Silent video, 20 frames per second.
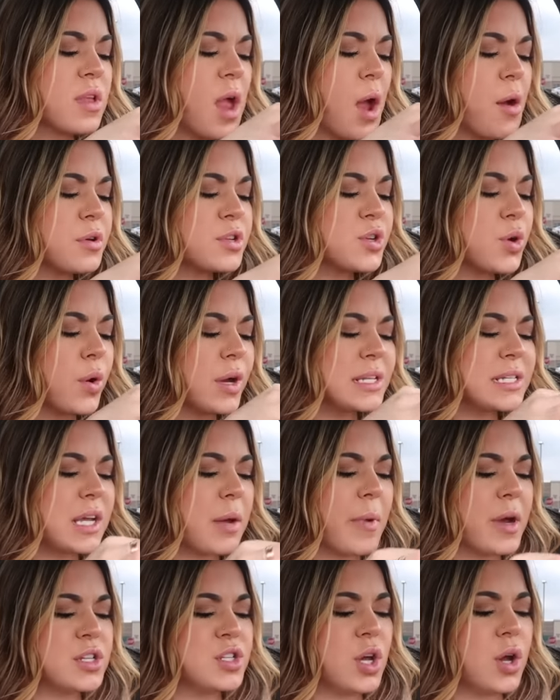I was going to
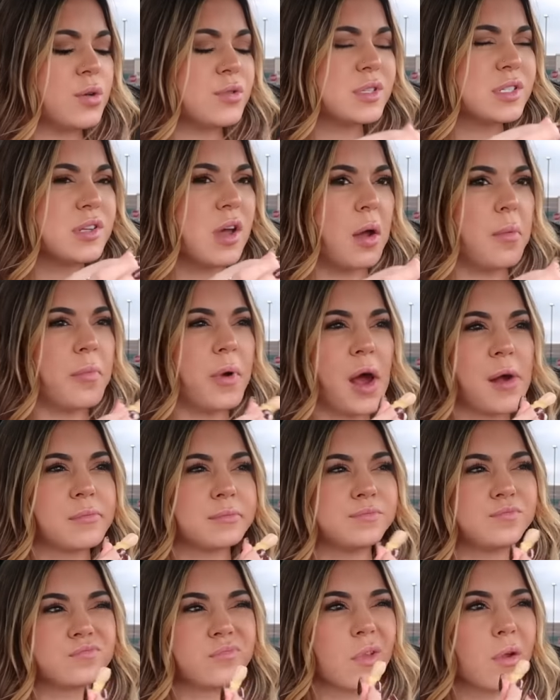get my toes done,
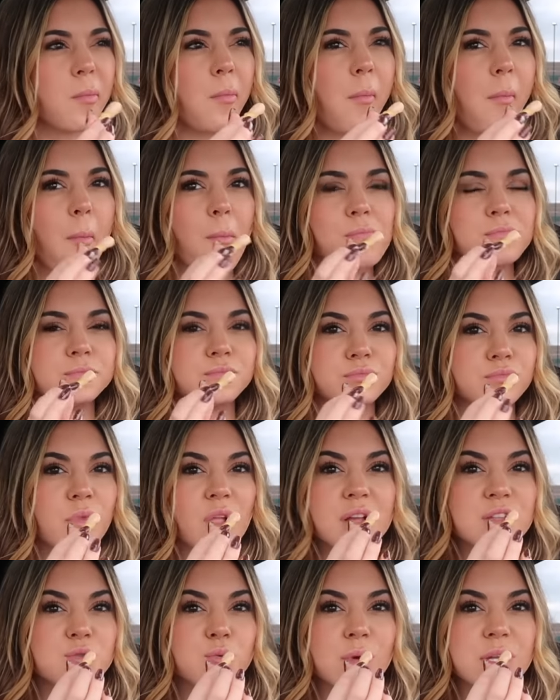but
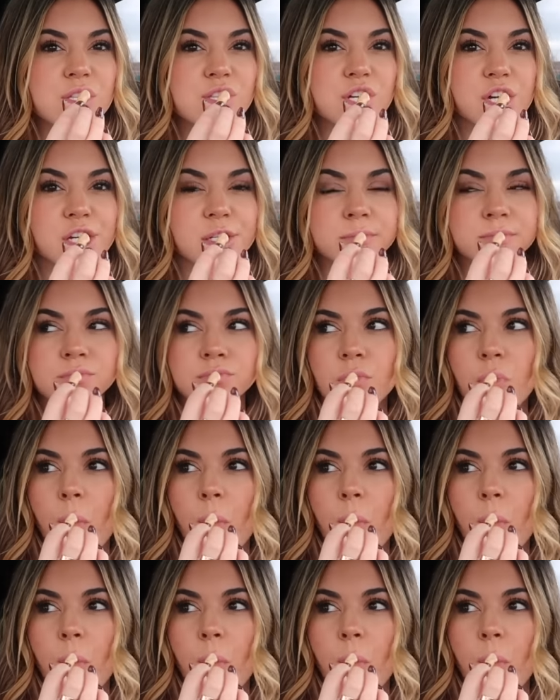it's winter.